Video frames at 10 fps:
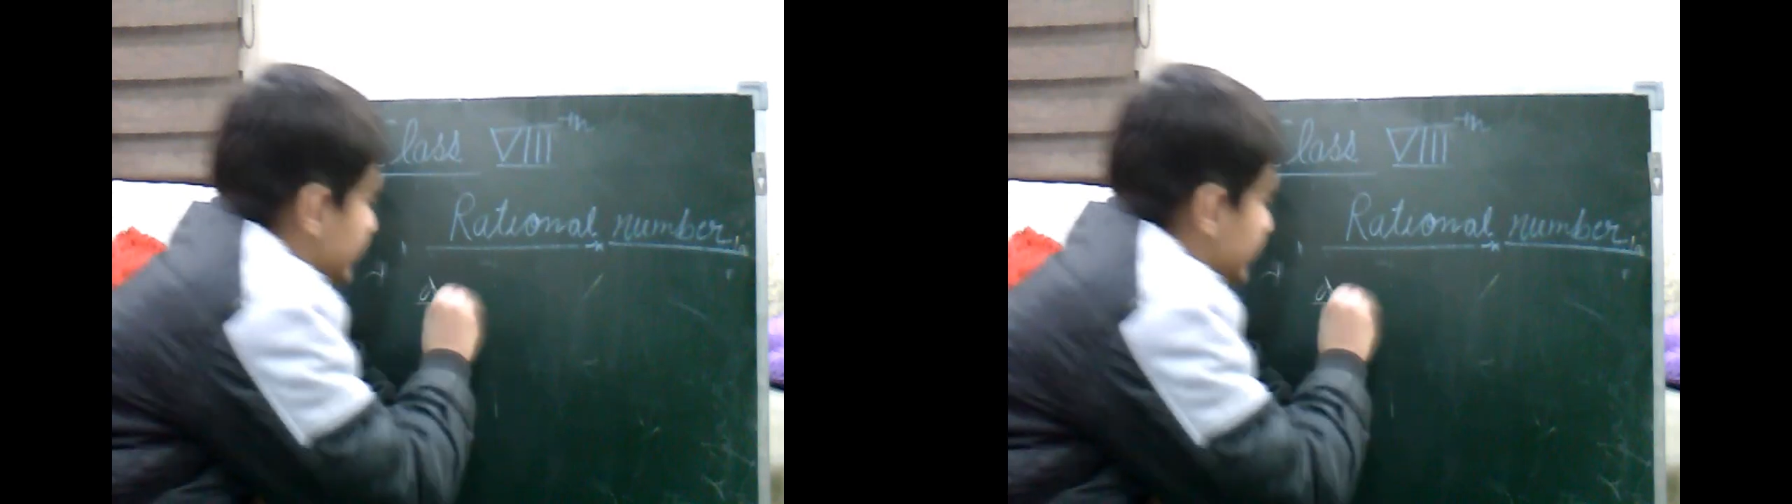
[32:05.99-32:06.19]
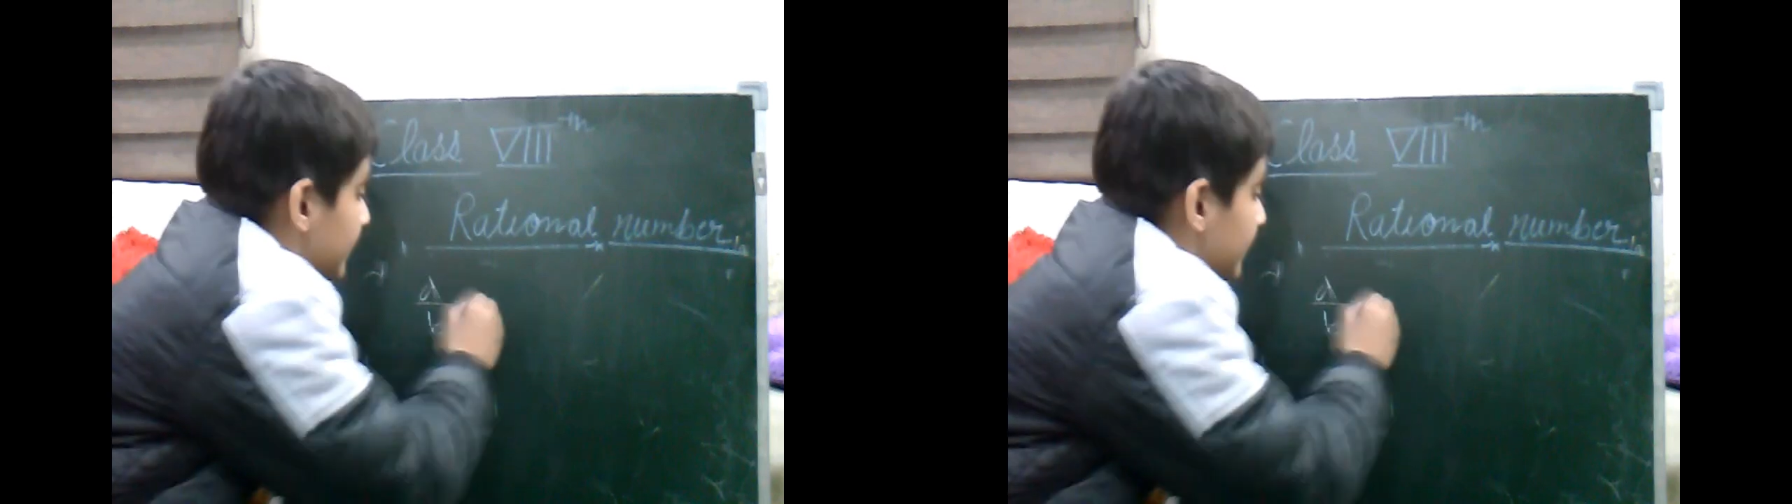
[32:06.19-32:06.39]

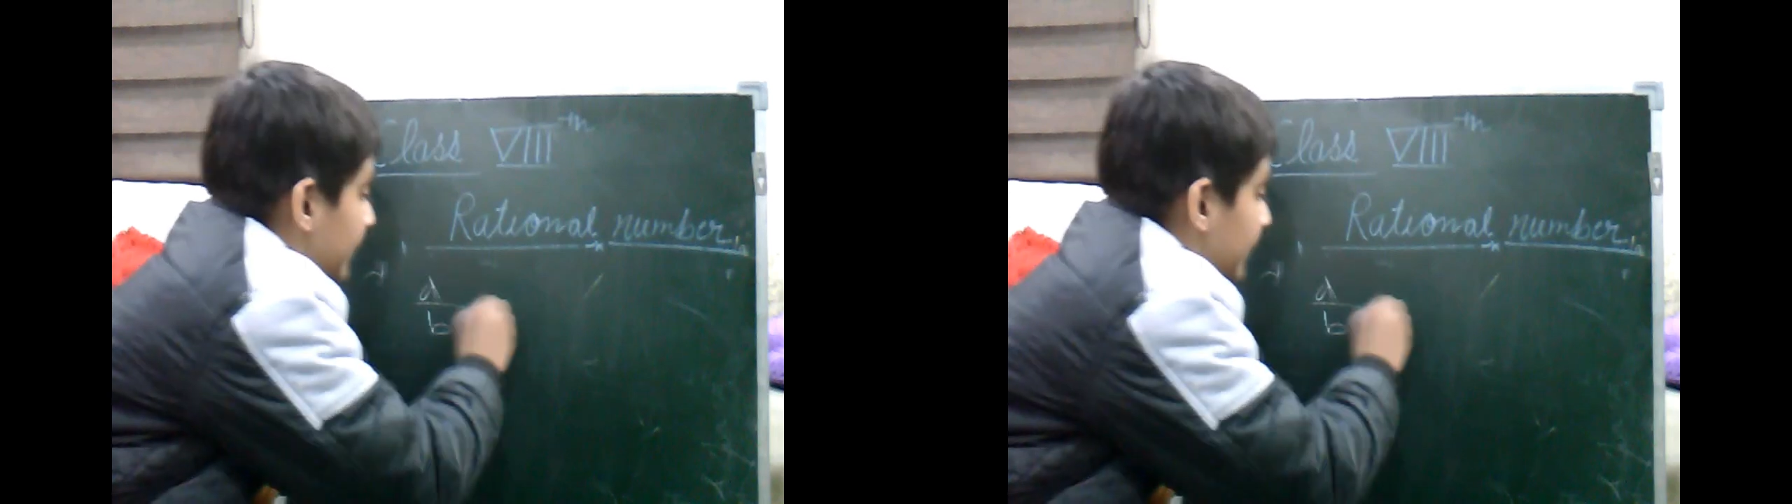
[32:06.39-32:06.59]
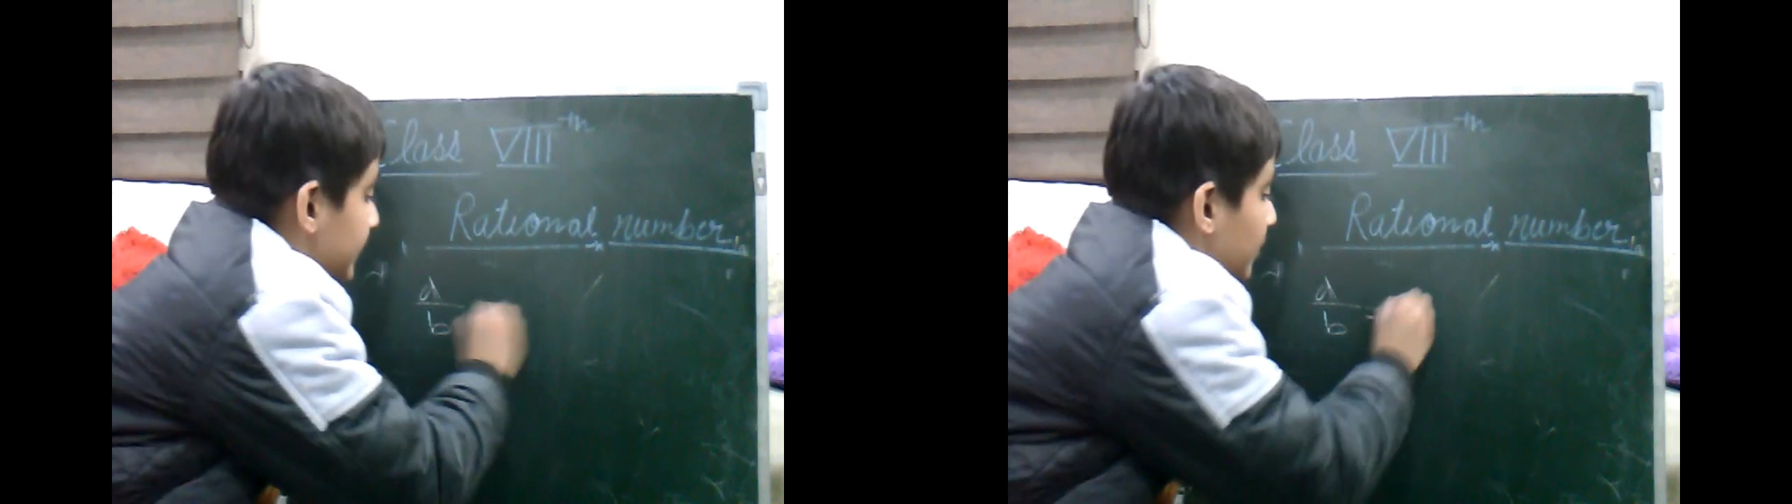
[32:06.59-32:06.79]
the
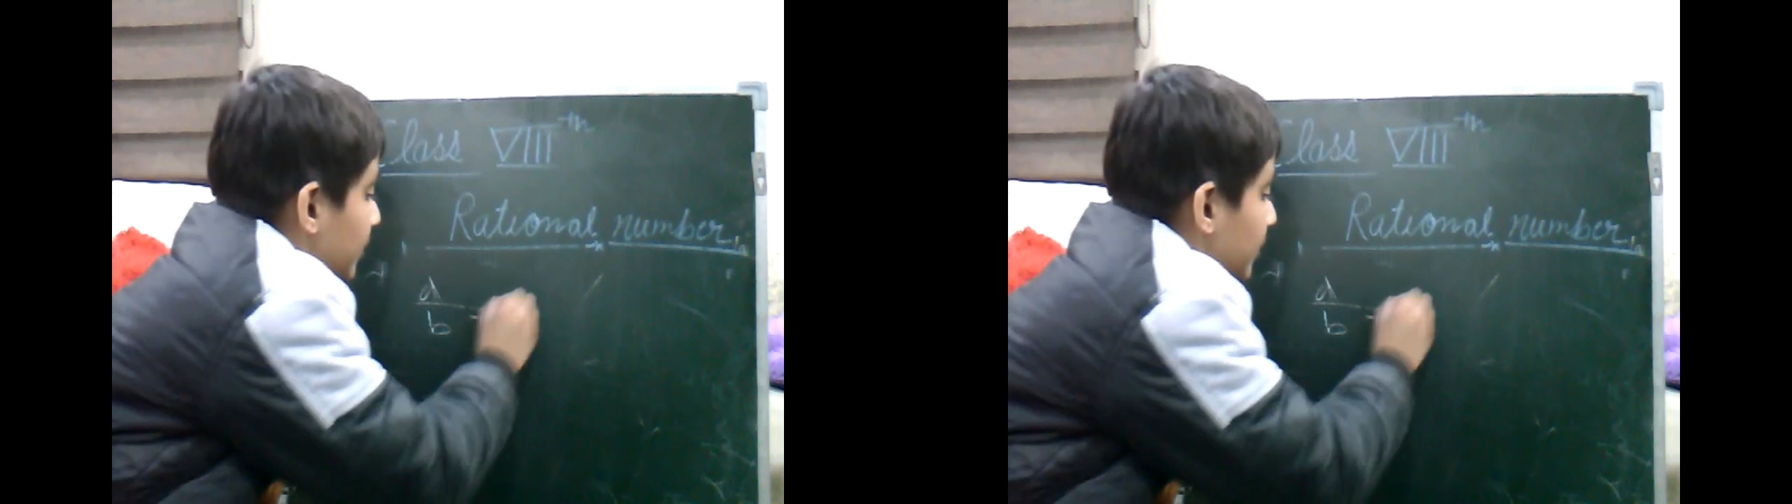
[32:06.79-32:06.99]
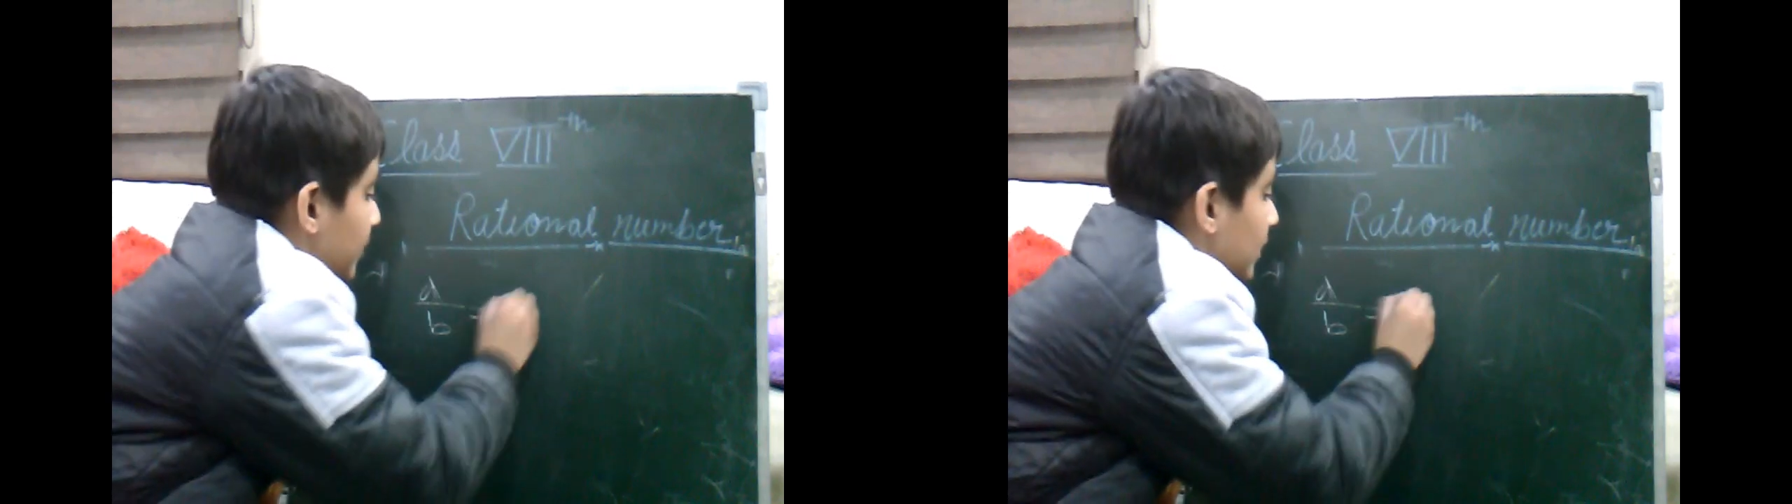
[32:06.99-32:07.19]

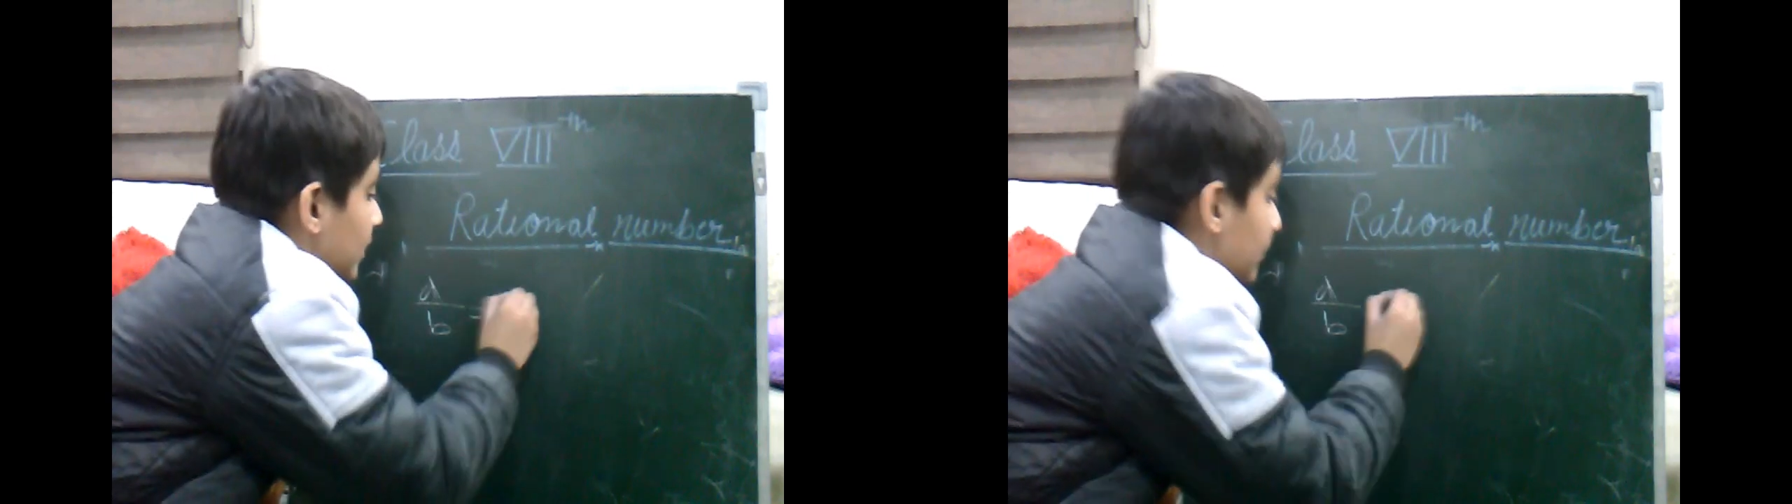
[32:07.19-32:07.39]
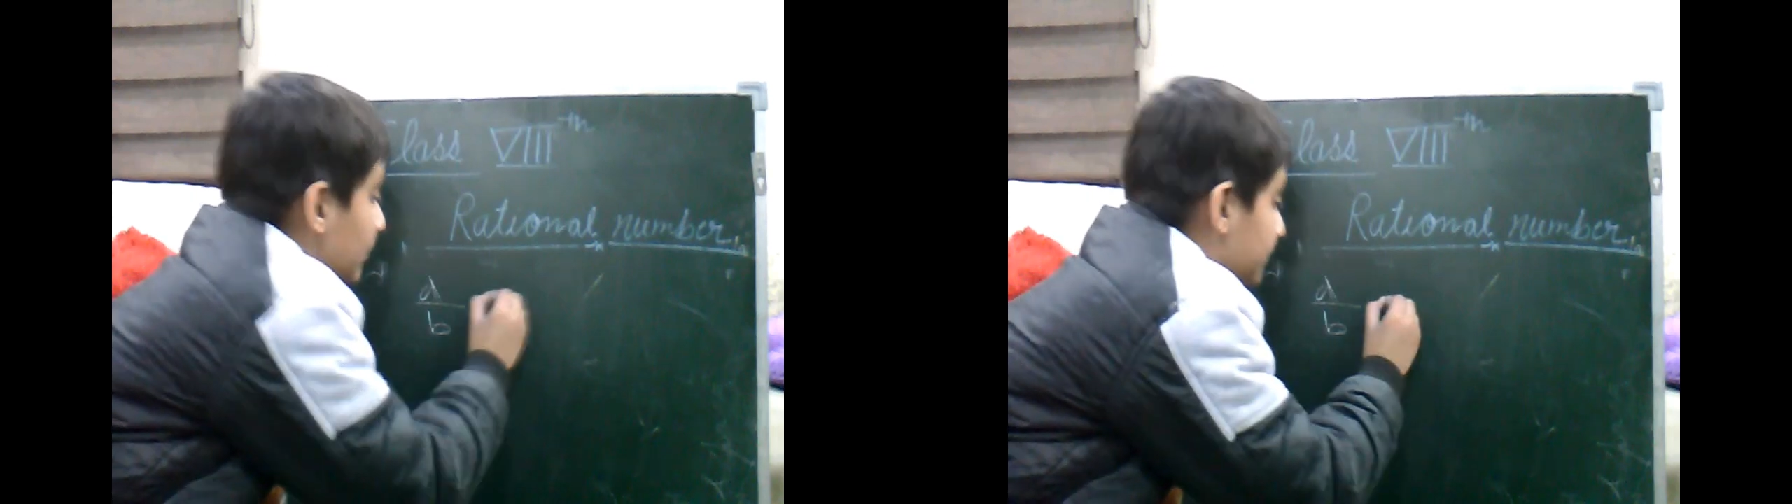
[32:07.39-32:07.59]
reciprocal
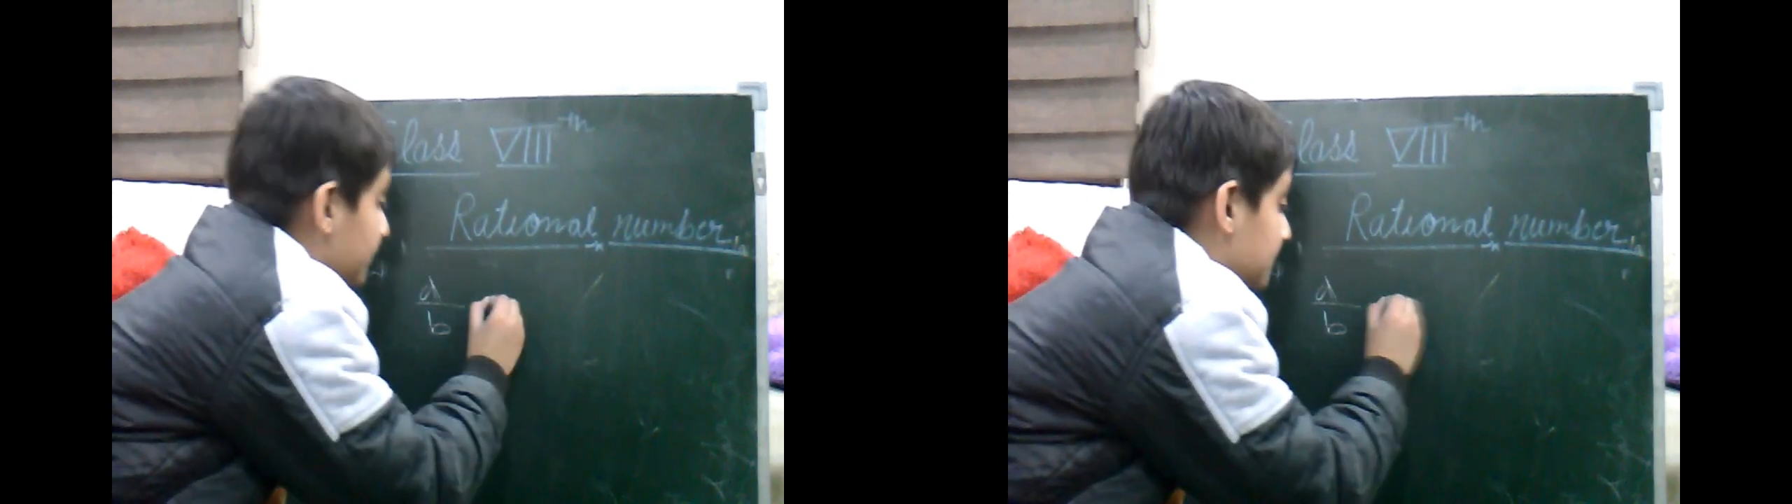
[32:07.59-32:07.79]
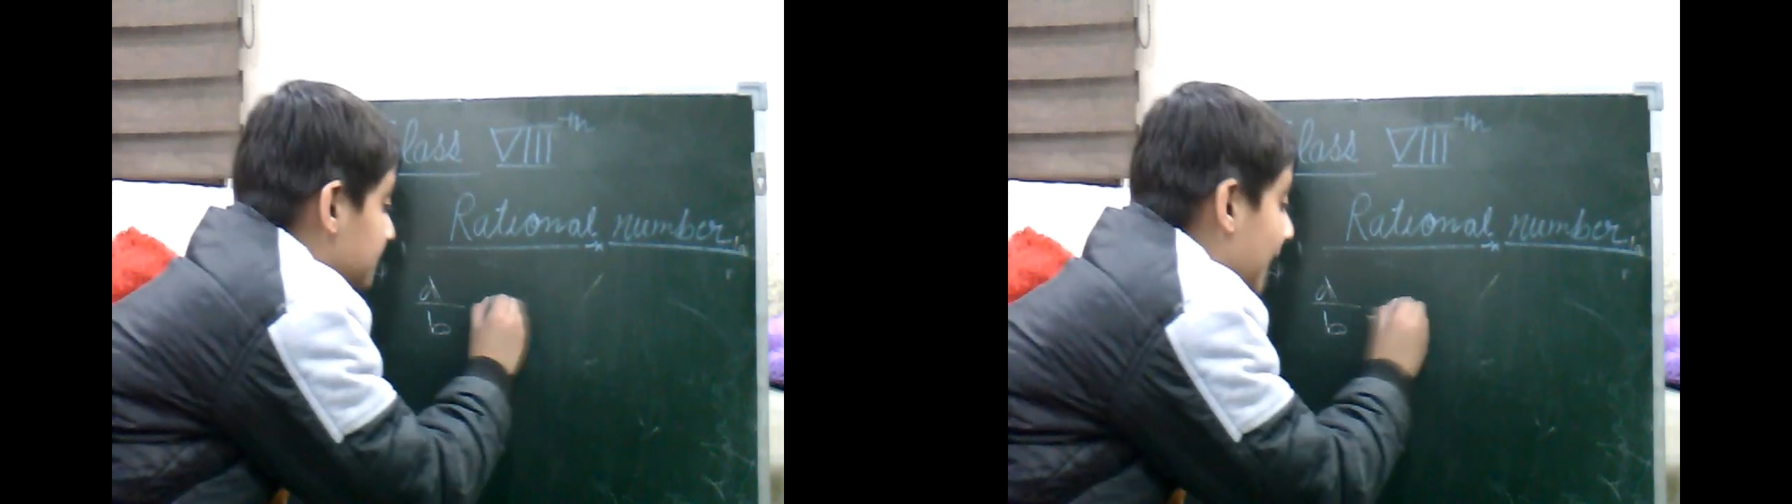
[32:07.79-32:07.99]
of
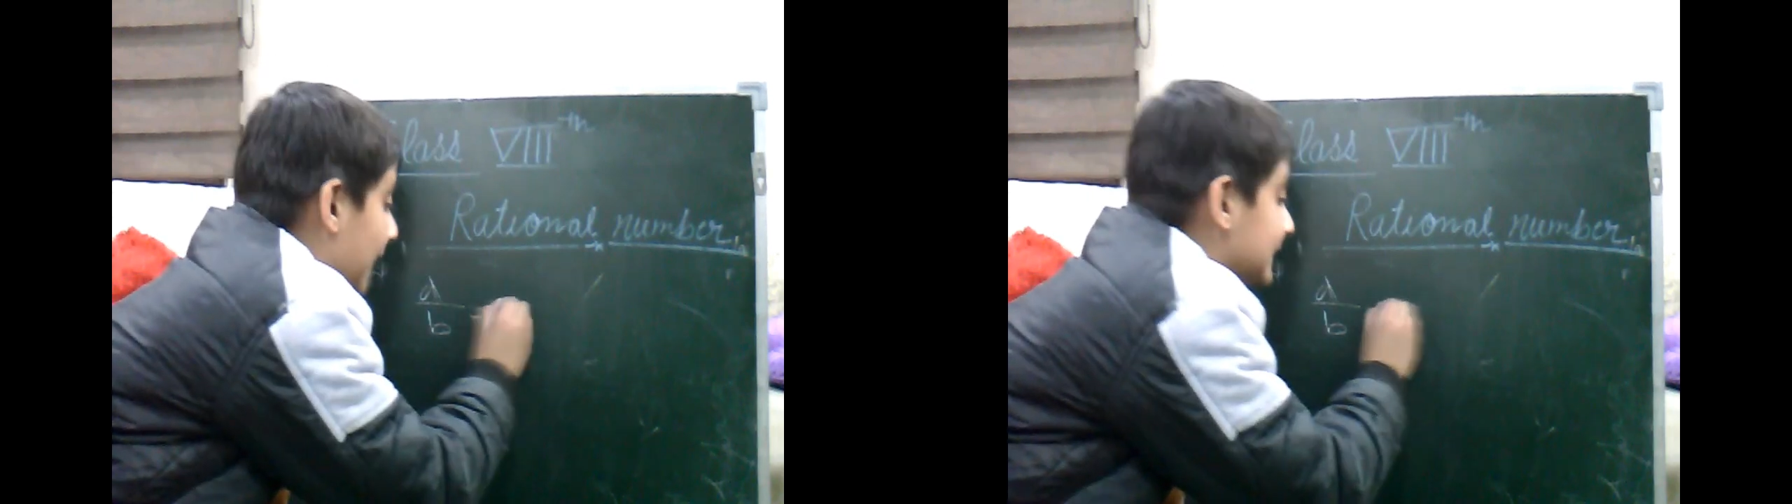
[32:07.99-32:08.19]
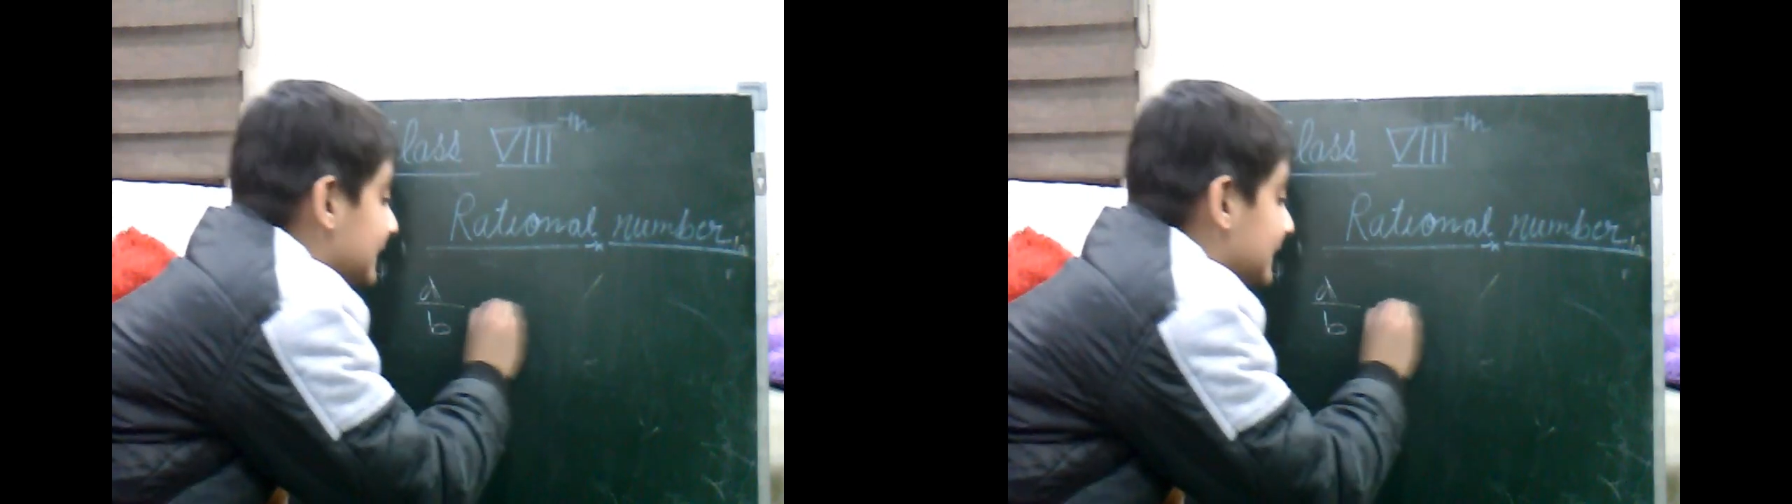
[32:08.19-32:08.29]
minus